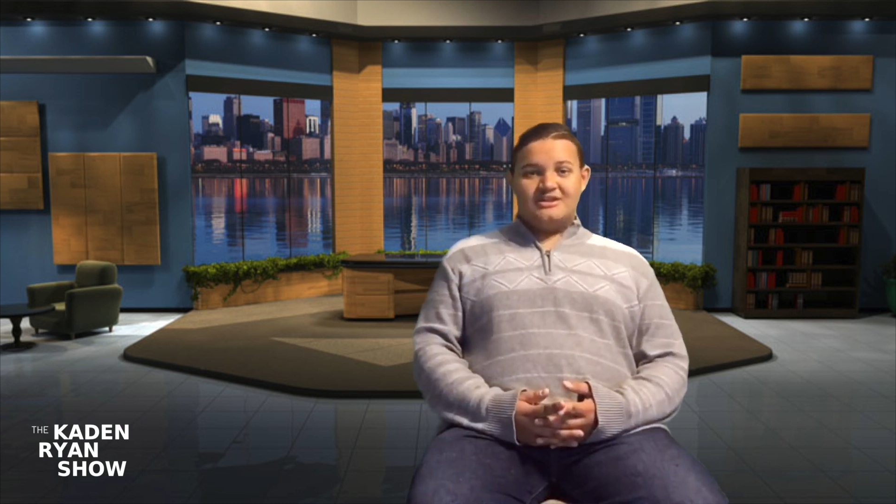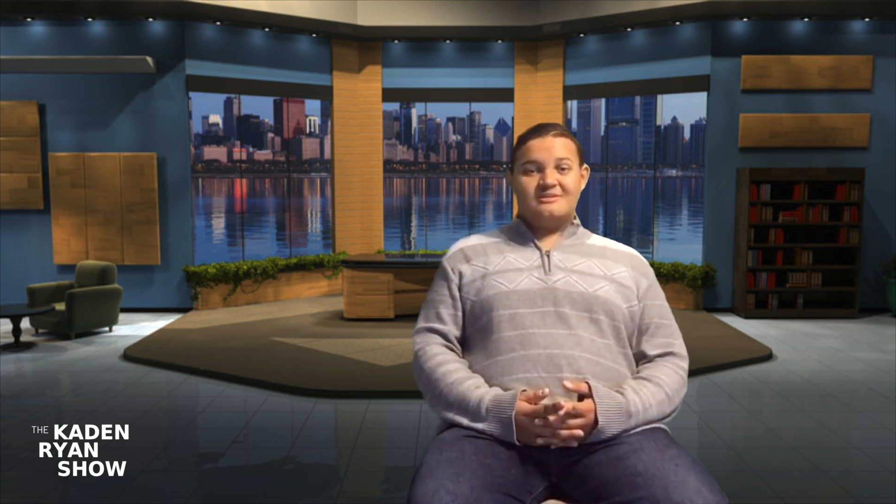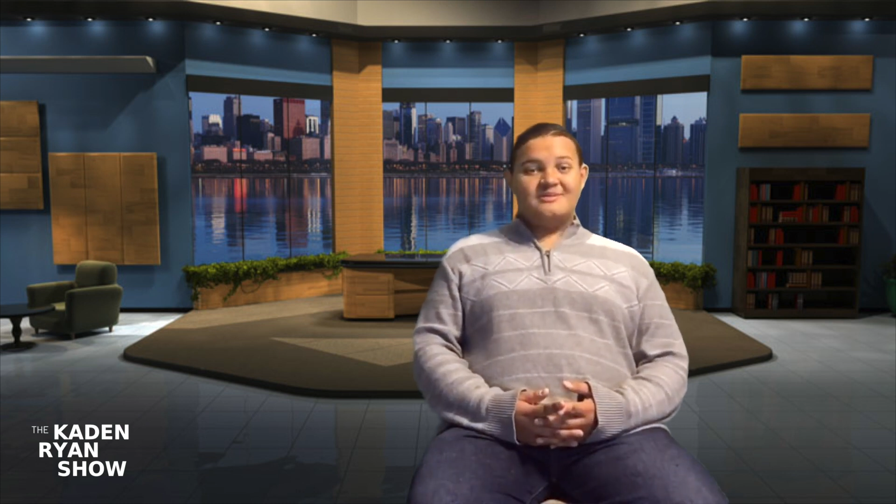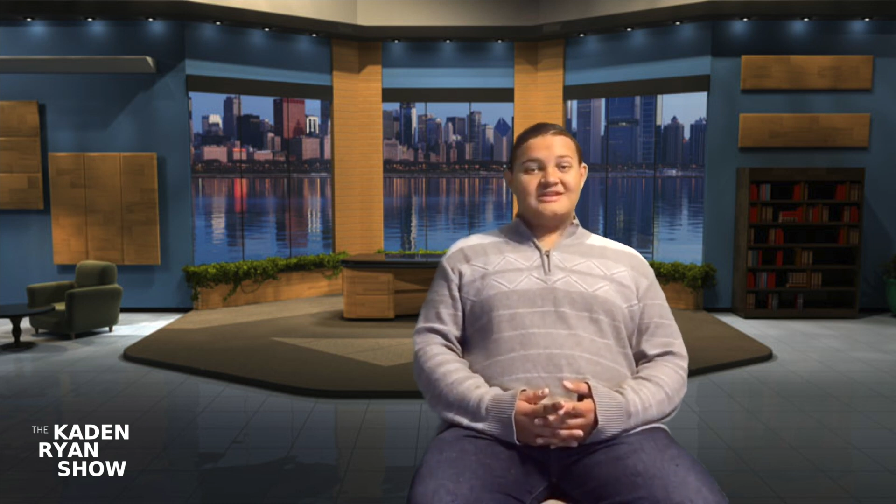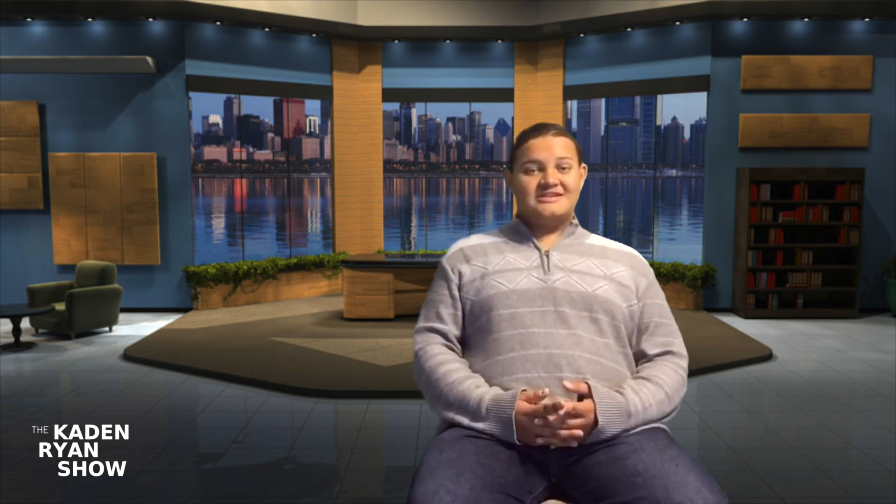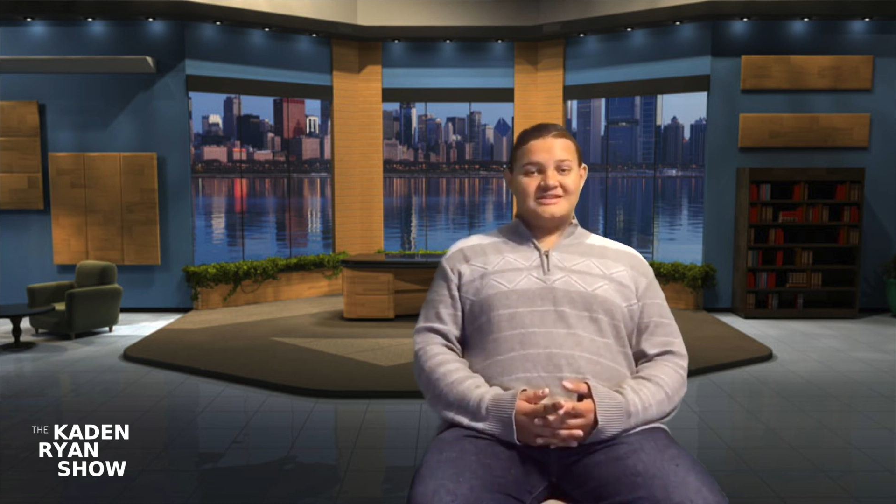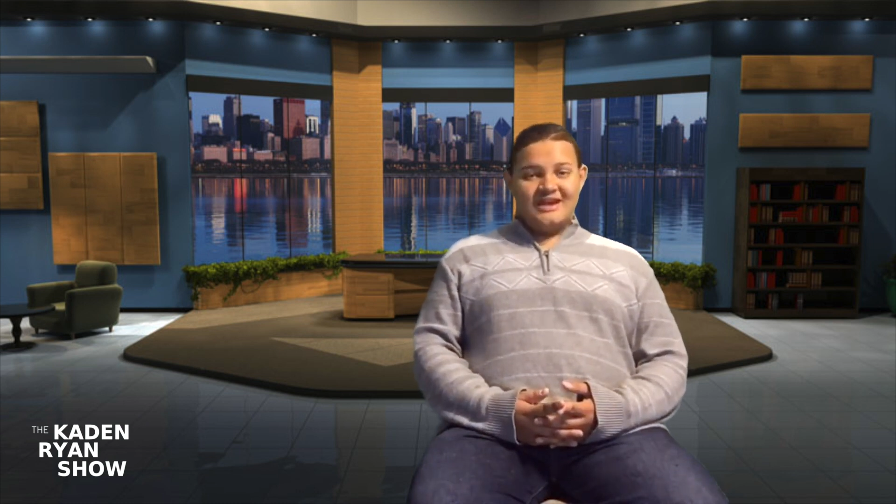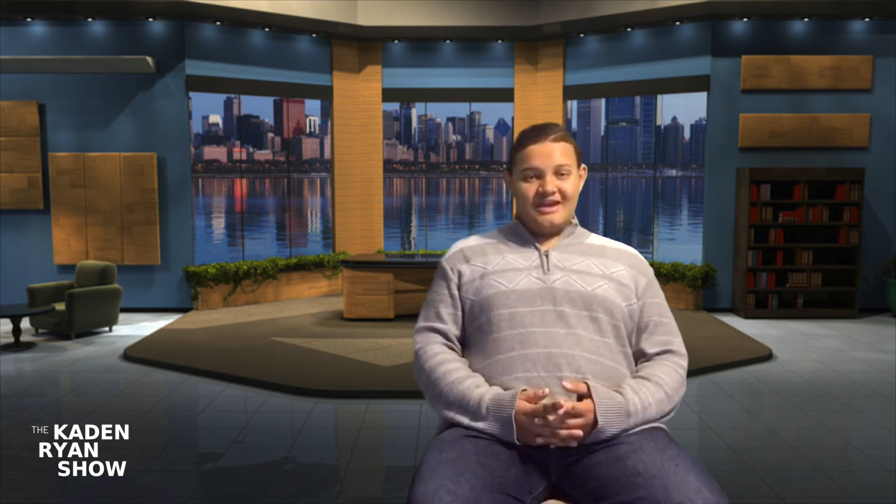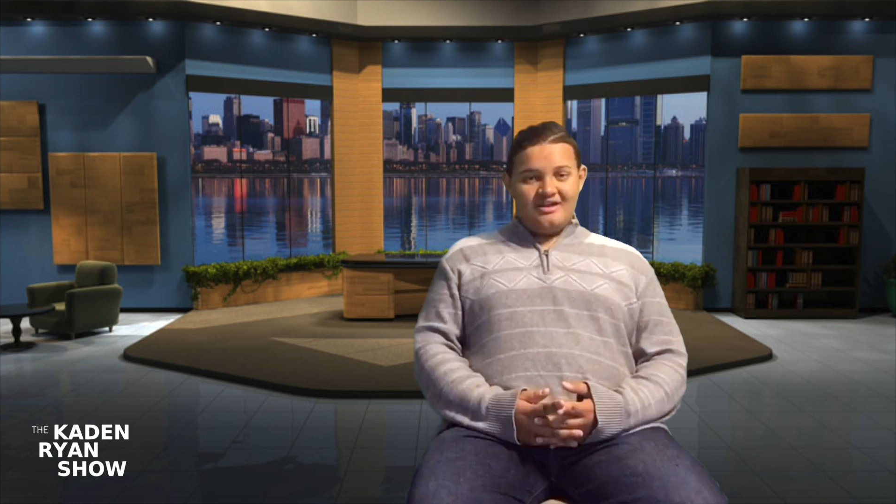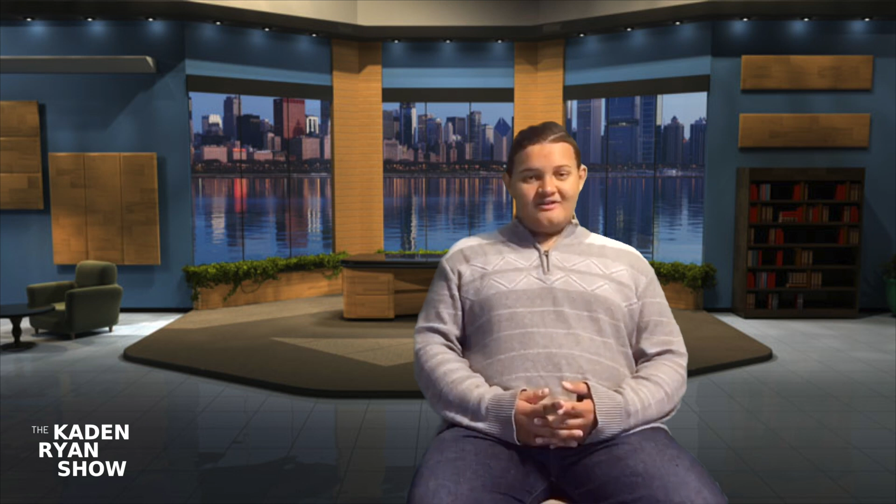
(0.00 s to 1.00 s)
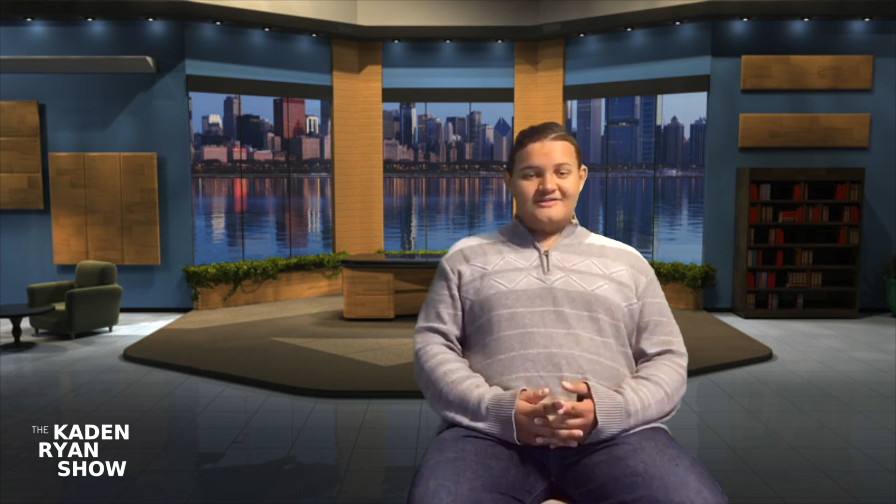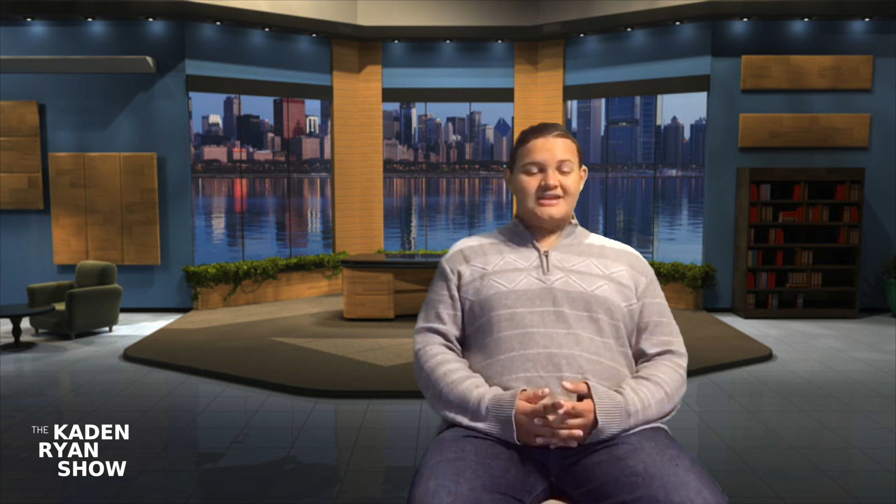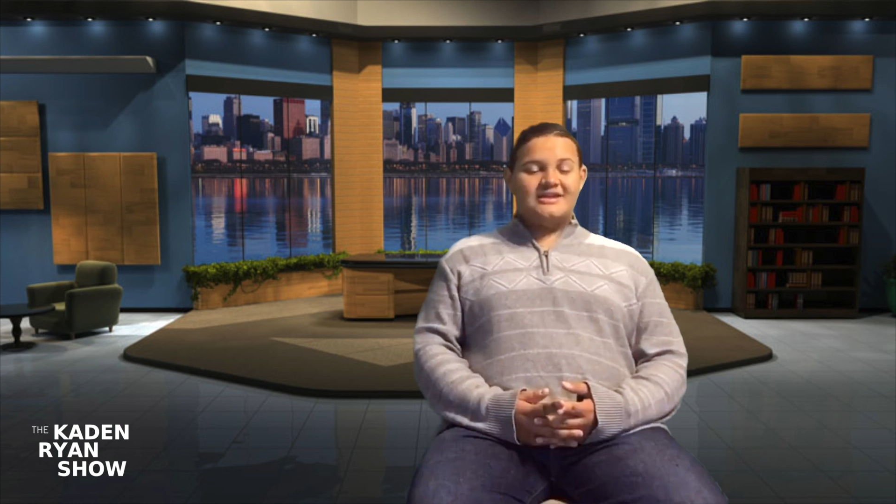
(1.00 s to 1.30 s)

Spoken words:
They told me the day of that